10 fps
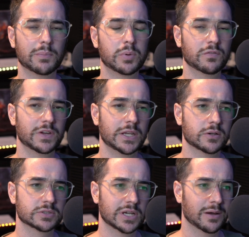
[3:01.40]
couple
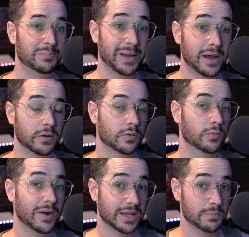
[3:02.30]
videos about
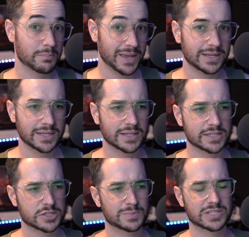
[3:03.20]
recommending
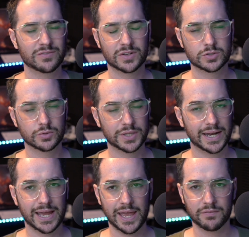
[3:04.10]
this specific tool
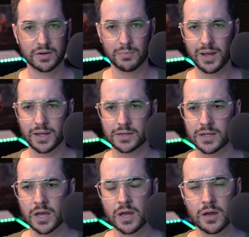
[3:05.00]
that I have in mind,
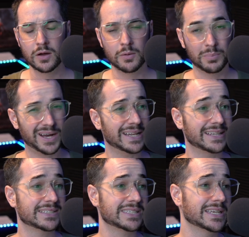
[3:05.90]

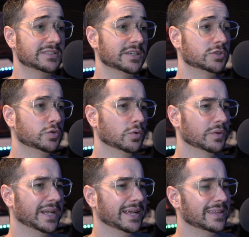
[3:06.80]
but this is a
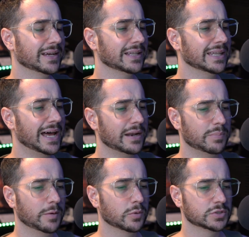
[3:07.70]
tool that I think a lot
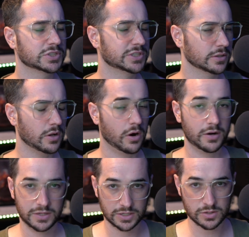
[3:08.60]
of people still
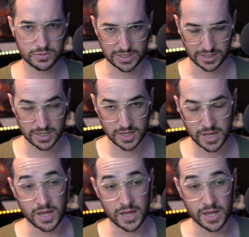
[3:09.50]
aren't using.